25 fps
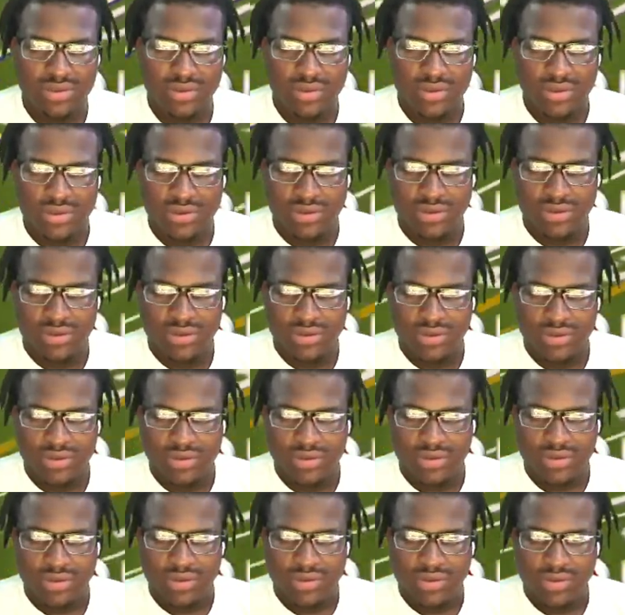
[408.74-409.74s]

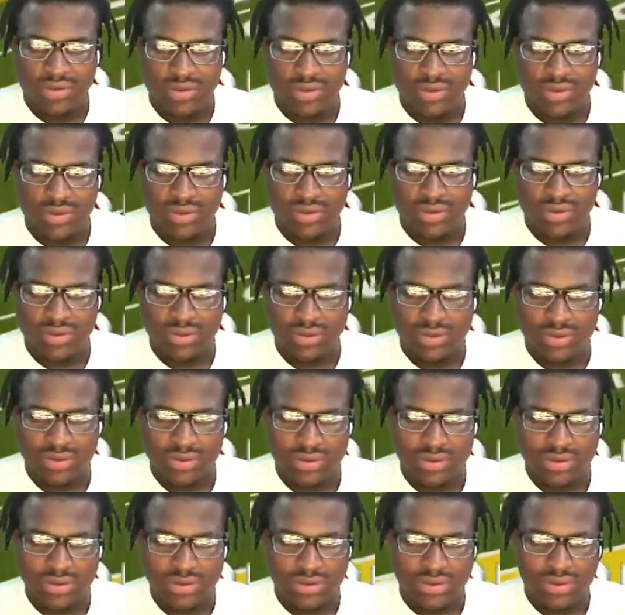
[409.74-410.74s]

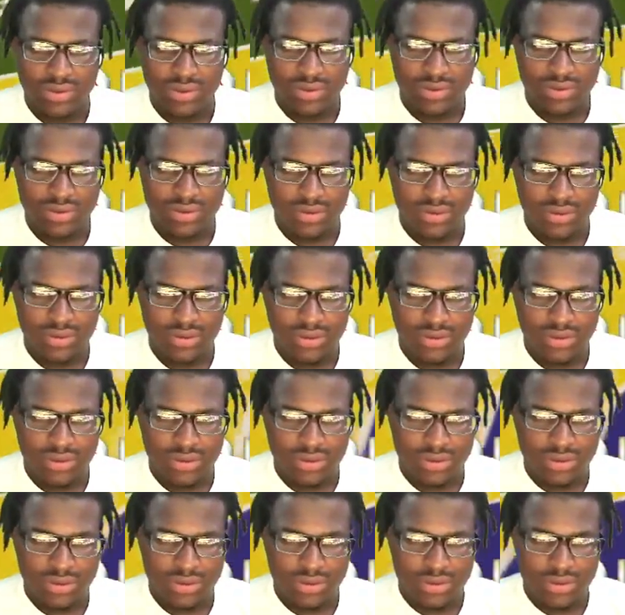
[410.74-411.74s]

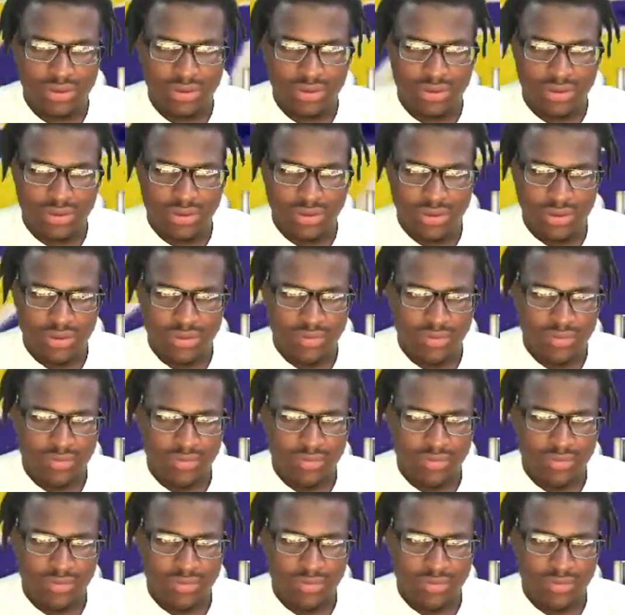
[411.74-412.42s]
[no speech]